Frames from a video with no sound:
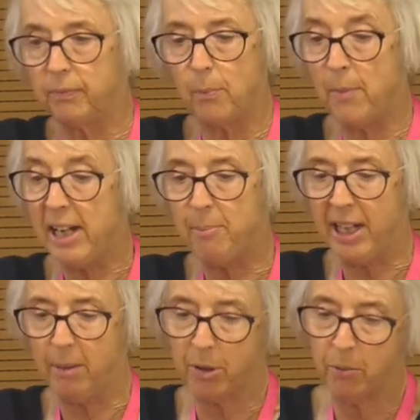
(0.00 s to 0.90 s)

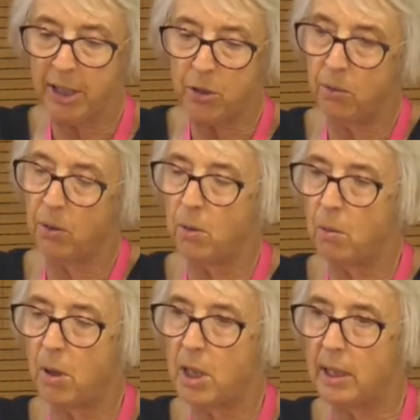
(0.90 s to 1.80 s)
Maybe, but we don't know
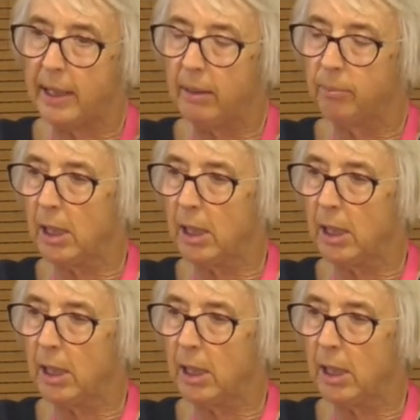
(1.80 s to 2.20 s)
why.